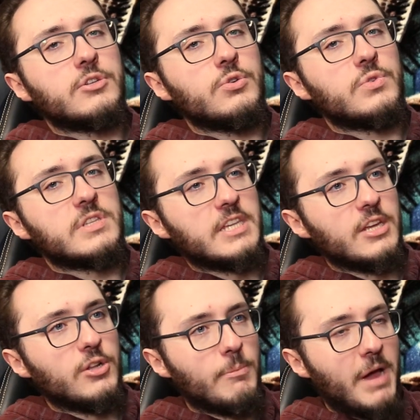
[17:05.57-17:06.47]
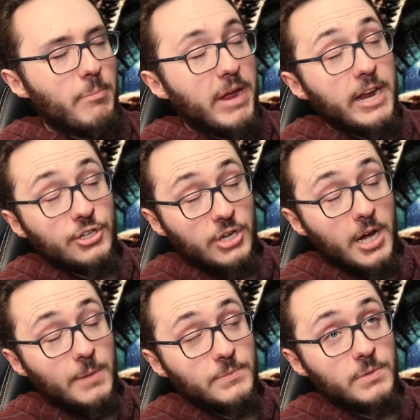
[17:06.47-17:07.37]
to seal my paint
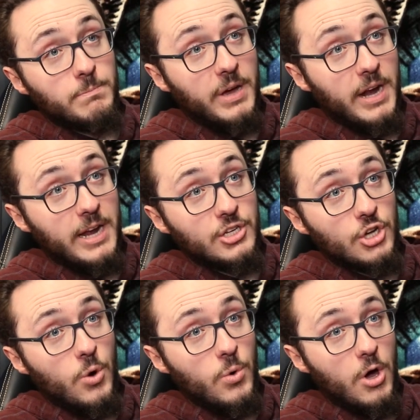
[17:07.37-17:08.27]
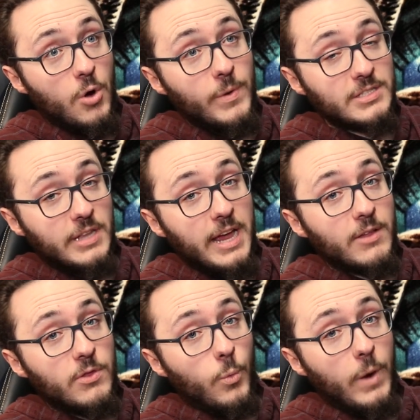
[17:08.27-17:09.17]
jobs, but I don't always
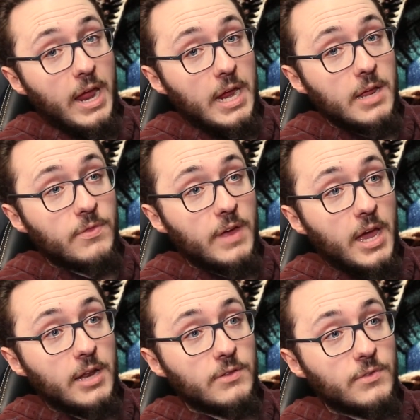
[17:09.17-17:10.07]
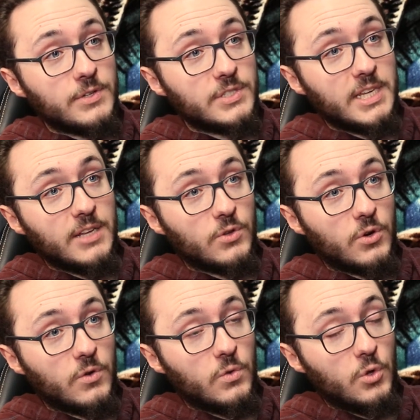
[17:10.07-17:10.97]
like the way that the
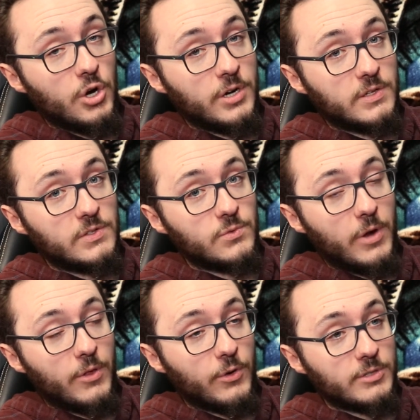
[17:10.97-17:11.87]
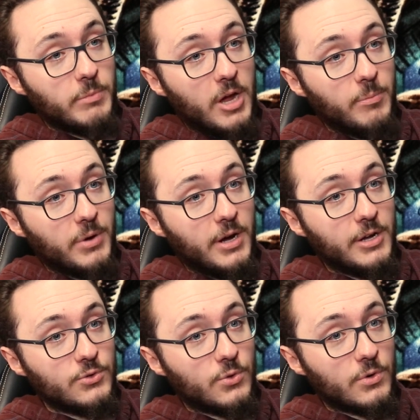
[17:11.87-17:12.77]
sealer looks, whether it's Mod
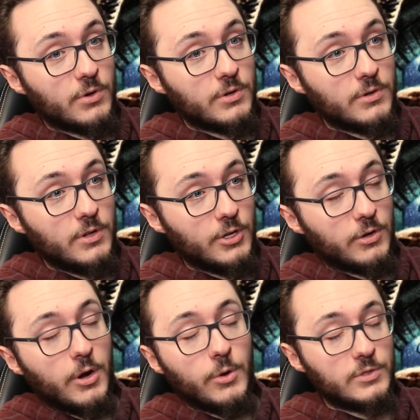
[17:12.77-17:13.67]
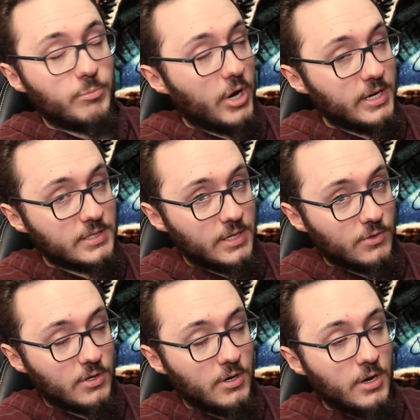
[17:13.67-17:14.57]
Podge or clear coat spray
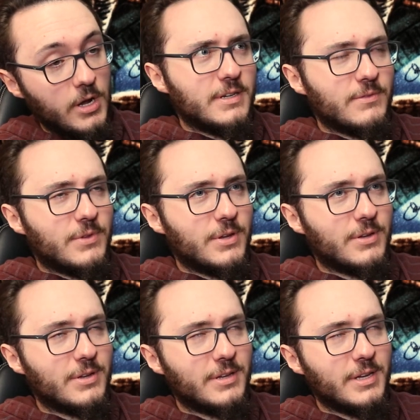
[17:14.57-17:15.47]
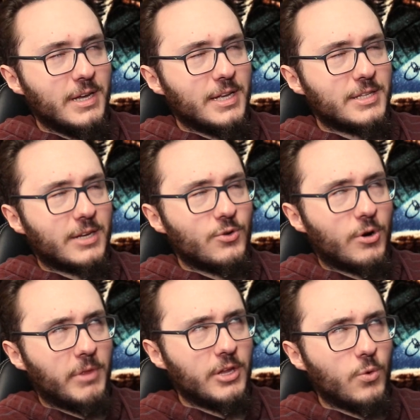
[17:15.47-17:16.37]
sealer. It's like
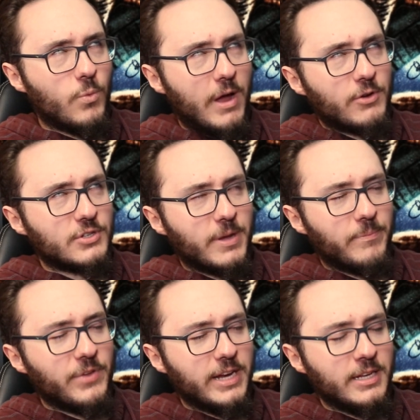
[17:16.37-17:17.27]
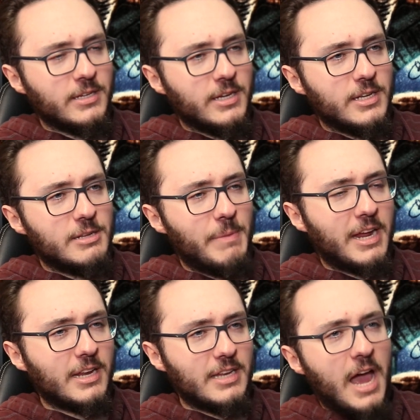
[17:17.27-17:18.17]
normally you weather something to
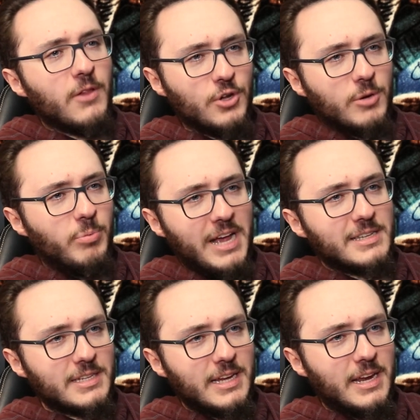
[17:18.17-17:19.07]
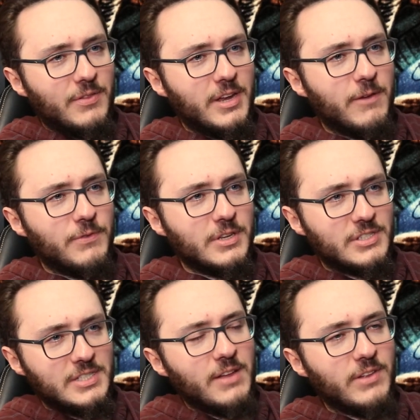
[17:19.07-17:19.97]
make it not look plasticky, and then if you
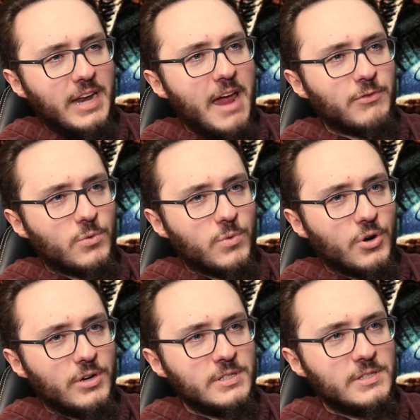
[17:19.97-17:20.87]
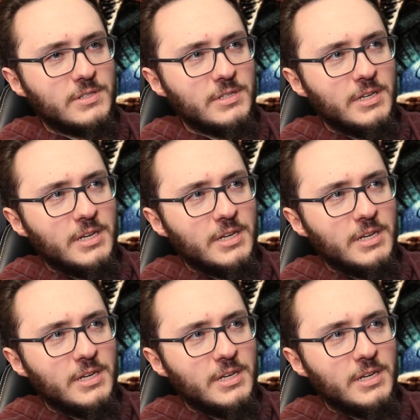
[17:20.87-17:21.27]
seal it afterwards,